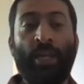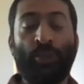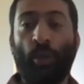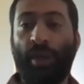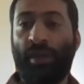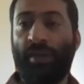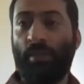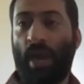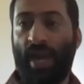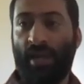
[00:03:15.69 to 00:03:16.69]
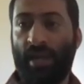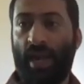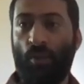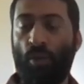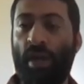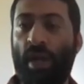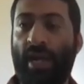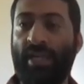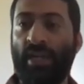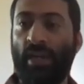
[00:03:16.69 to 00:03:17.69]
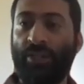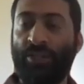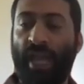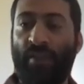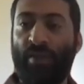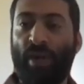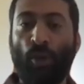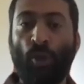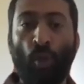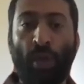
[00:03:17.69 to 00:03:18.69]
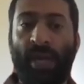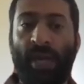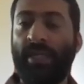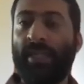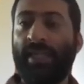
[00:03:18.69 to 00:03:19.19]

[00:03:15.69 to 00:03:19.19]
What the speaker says: So I would highly urge everyone to look at